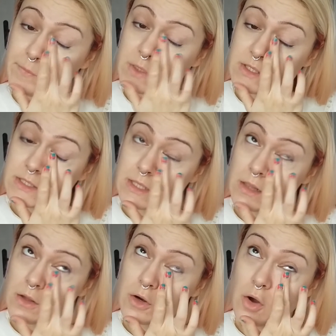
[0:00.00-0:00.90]

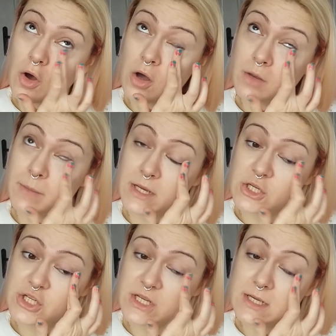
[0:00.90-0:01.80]
concealer on my
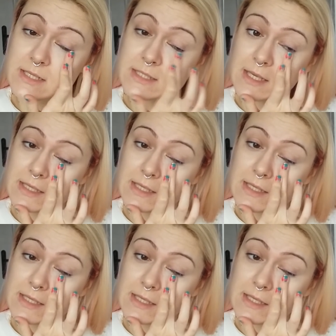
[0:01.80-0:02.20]
cheeks